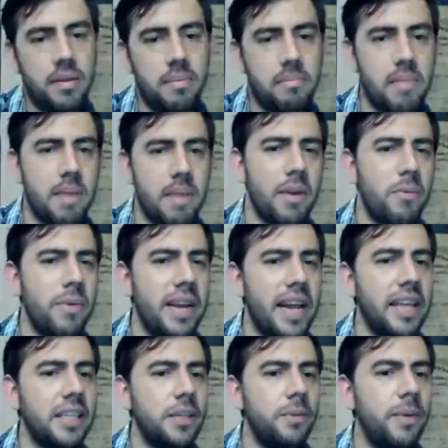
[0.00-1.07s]
Maybe queen
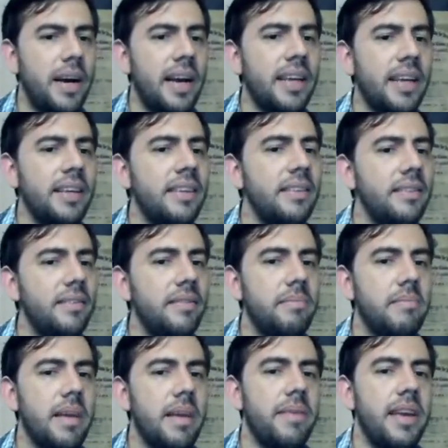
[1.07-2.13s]
h5,
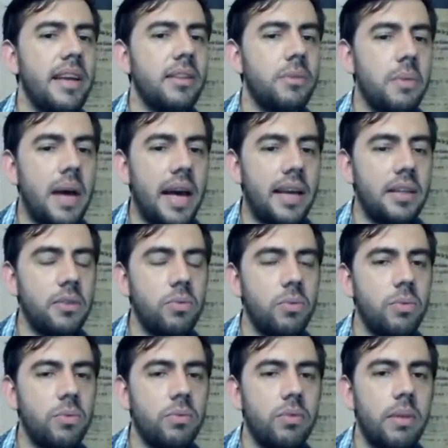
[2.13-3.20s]
maybe a try
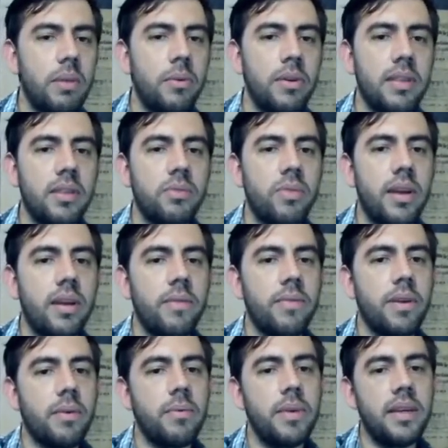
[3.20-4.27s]
to avoid the trade of
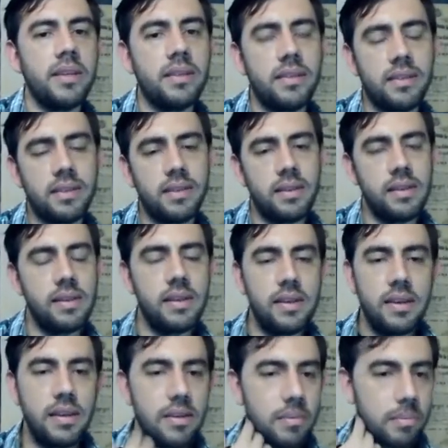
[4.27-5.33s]
the queens,
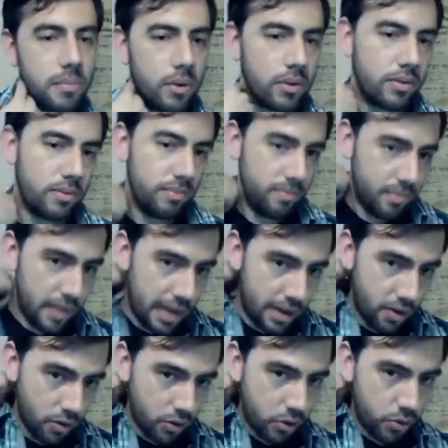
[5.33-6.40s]
but I'm
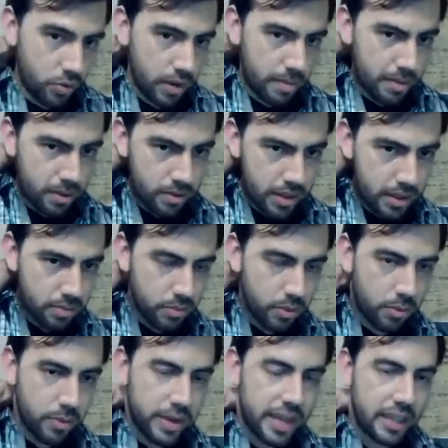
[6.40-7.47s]
not sure about that
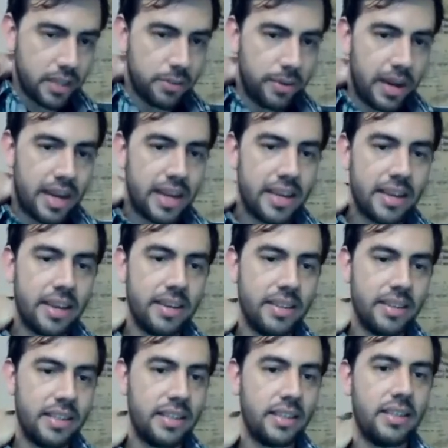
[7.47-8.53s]
move. Queen h5,
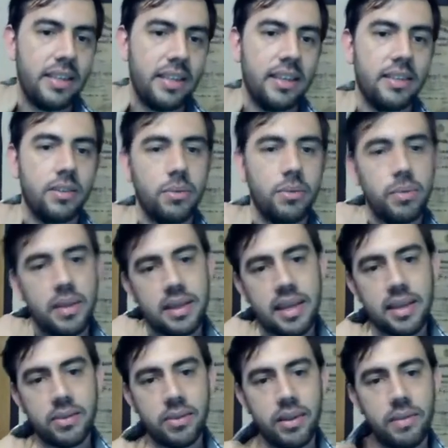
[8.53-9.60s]
g6, queen
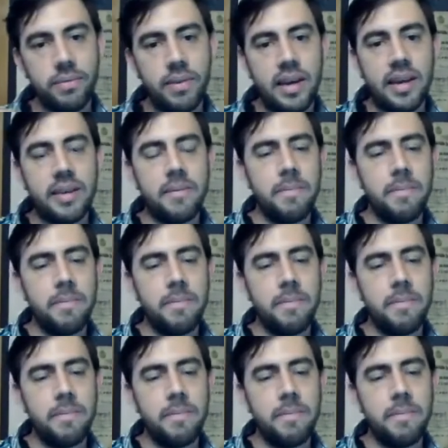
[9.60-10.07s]
takes on e5,